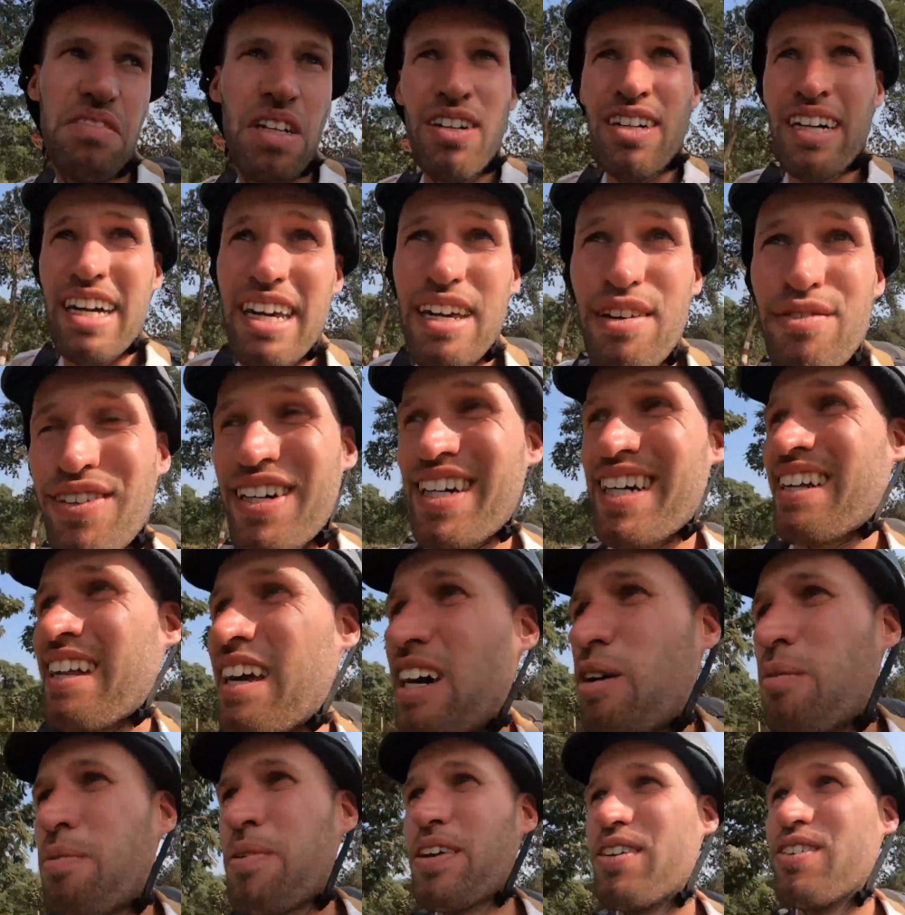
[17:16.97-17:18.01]
okay, if I can
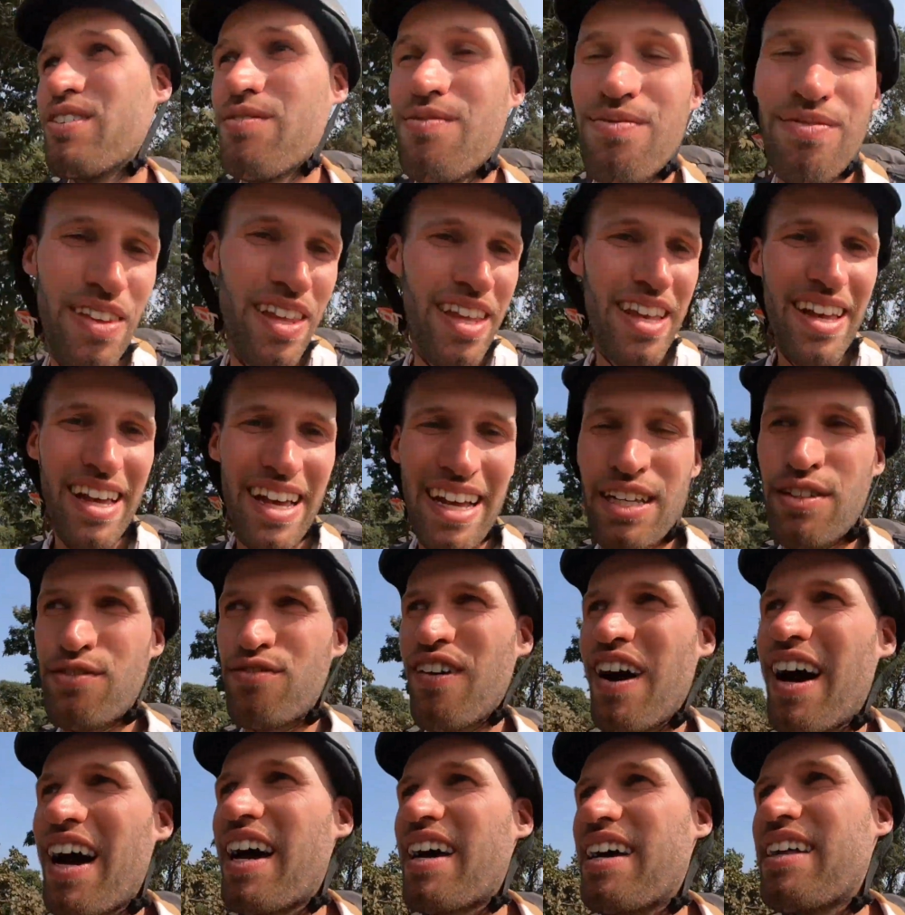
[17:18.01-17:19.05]
help you, it's
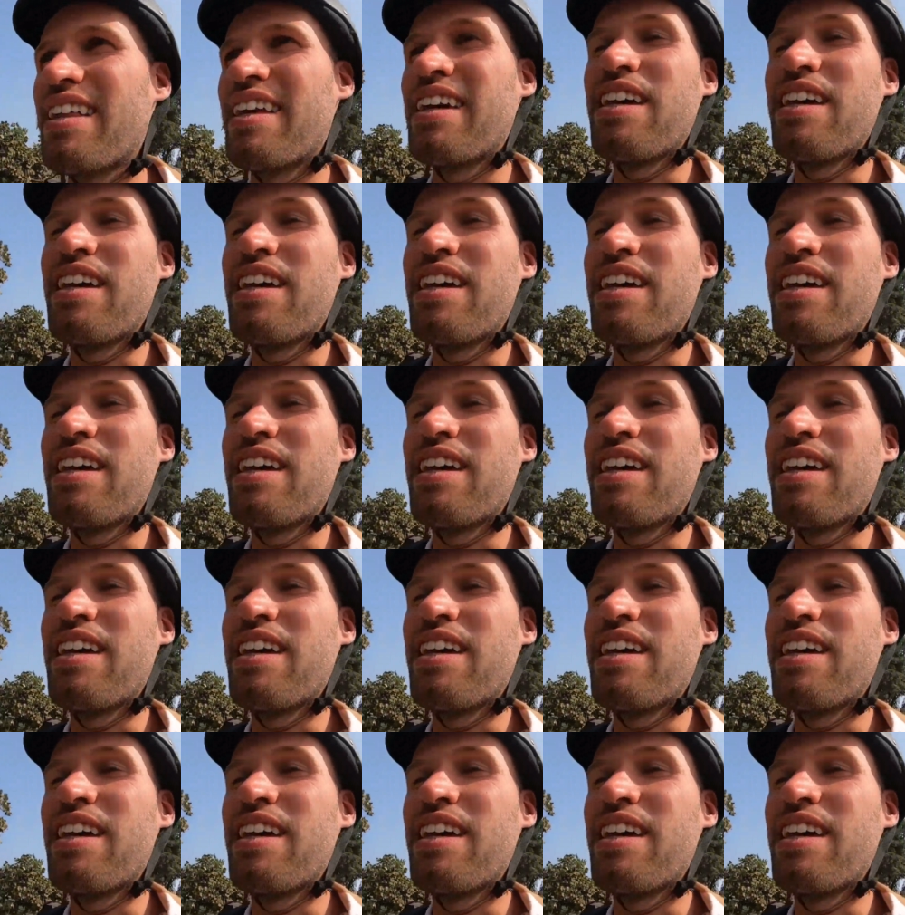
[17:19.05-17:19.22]
fine.